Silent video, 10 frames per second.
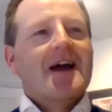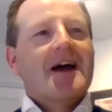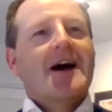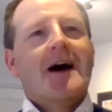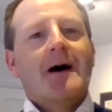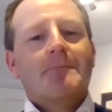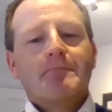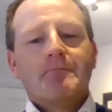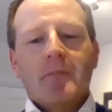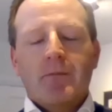
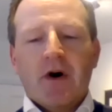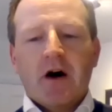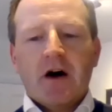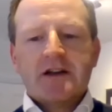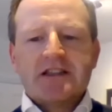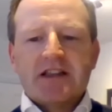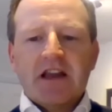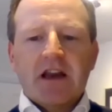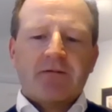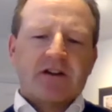But
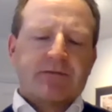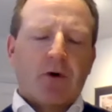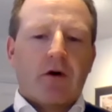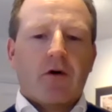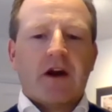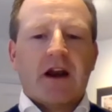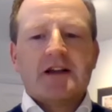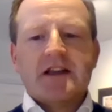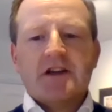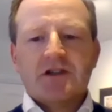for smaller
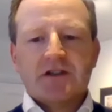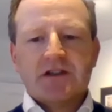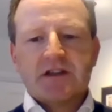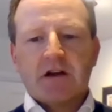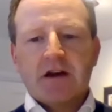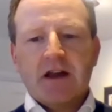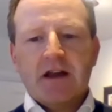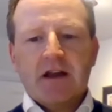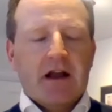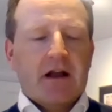organizations,
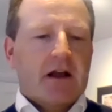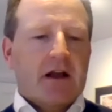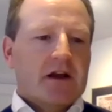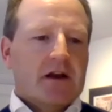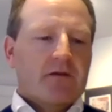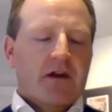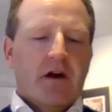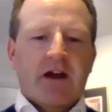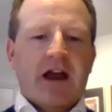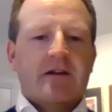certainly, the
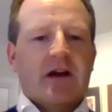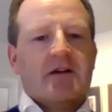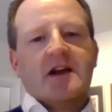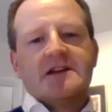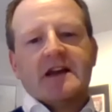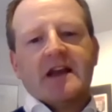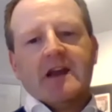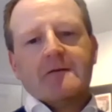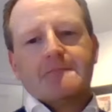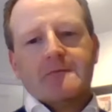overhead of having a dedicated